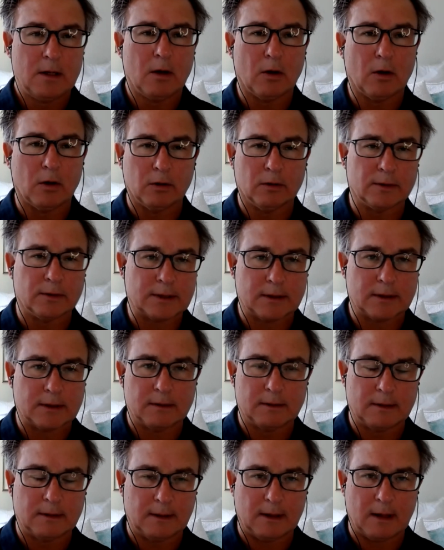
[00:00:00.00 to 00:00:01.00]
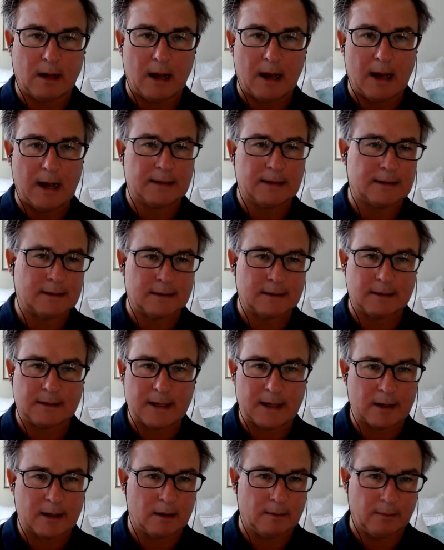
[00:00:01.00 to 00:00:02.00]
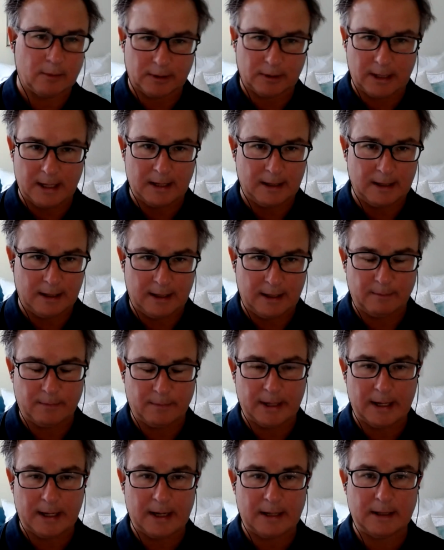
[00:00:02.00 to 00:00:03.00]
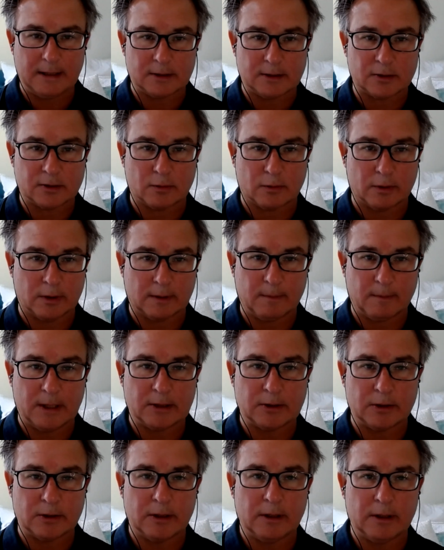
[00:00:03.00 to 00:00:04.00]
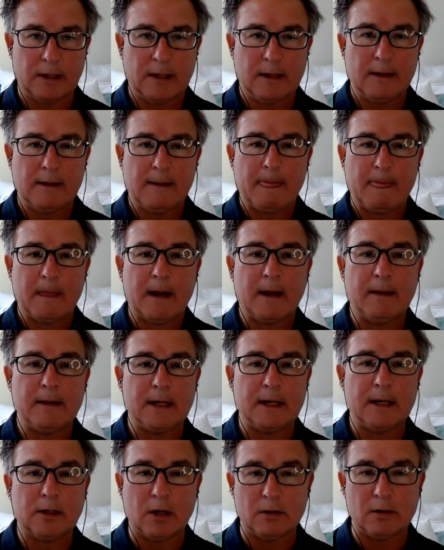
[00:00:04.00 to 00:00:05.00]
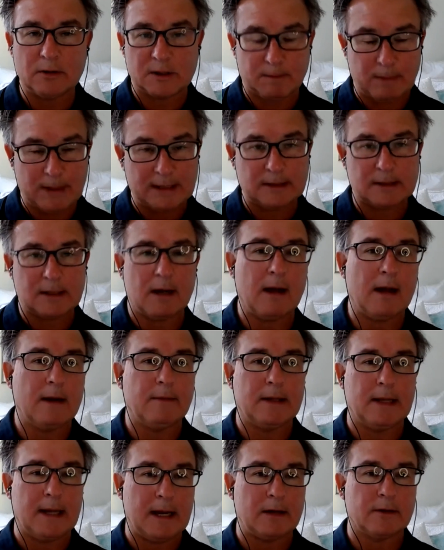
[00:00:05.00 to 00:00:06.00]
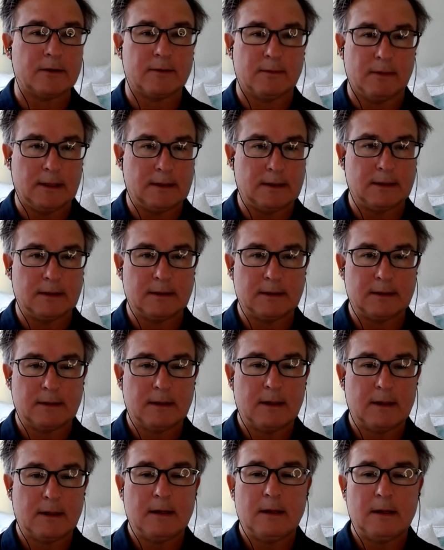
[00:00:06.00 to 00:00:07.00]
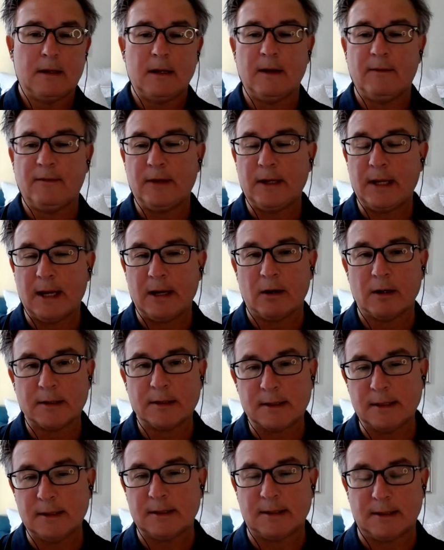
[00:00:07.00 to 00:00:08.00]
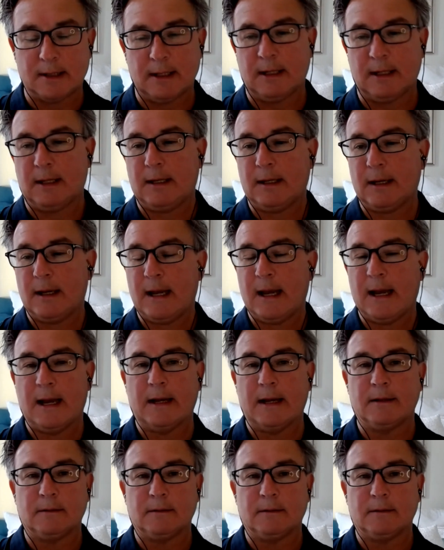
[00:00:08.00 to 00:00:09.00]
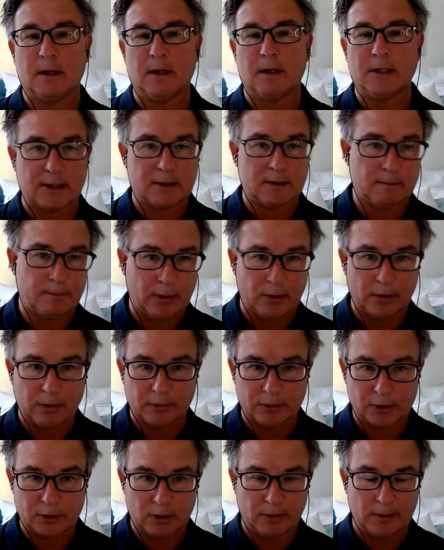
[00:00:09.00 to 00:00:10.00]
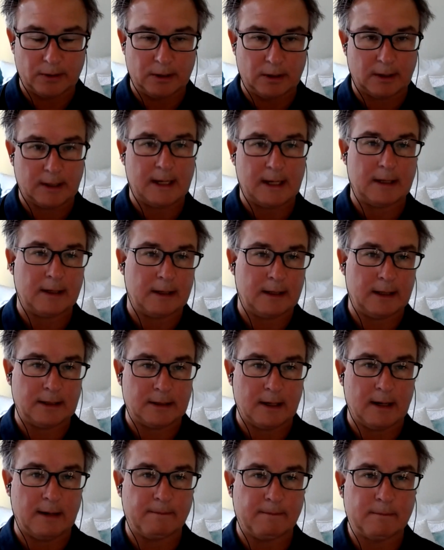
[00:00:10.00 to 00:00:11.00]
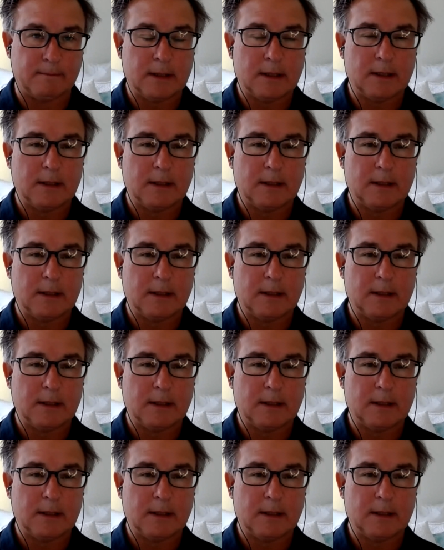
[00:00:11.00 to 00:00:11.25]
holds. Oz is a terrible candidate by any historic measure. And then go spend time in the House races. If the NRCC had a dozen polls showing their candidates up